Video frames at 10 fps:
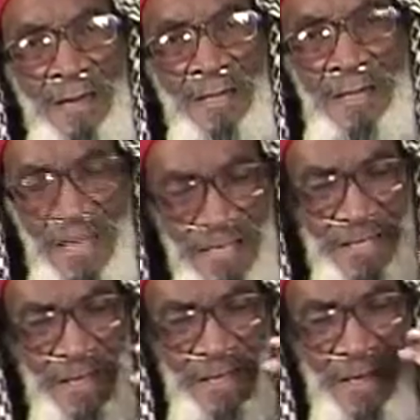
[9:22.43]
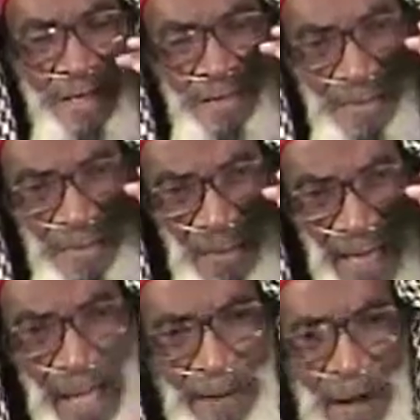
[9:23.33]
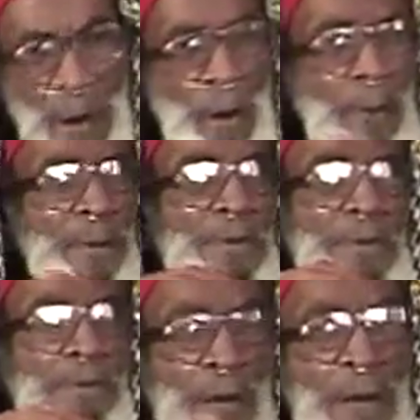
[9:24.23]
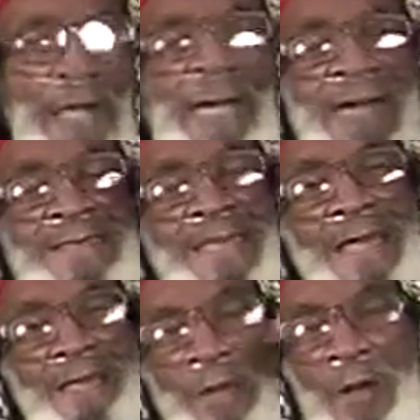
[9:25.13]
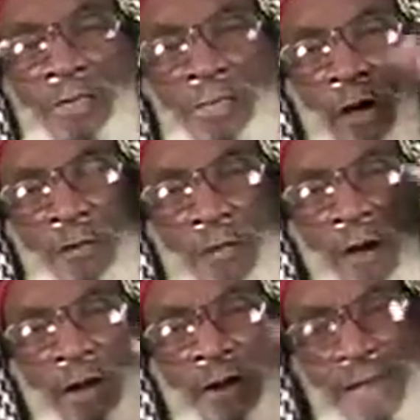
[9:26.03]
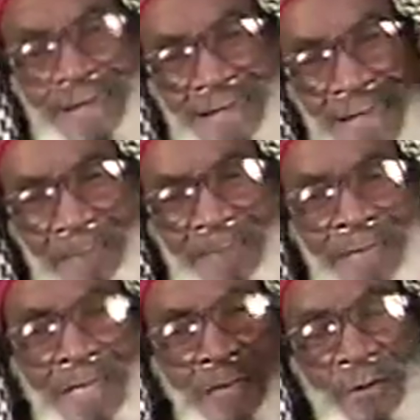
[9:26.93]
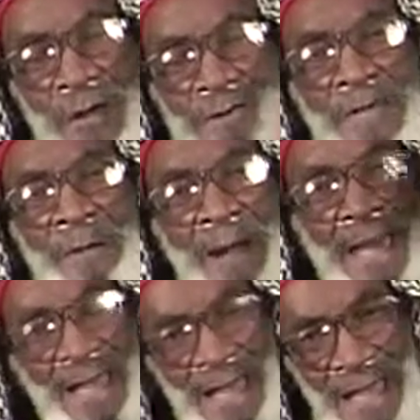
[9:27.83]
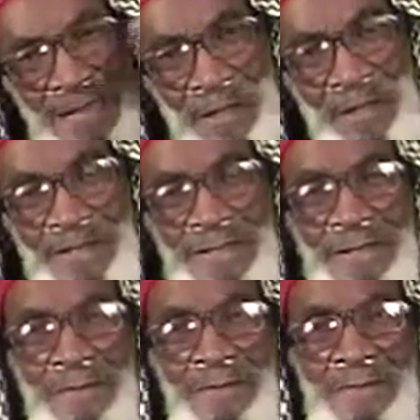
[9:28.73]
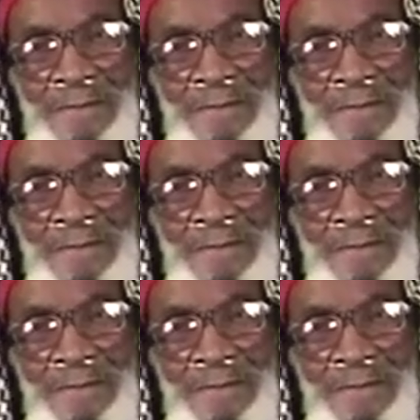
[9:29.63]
Let me have an open court and say you are no longer accepted to us as a Muslim.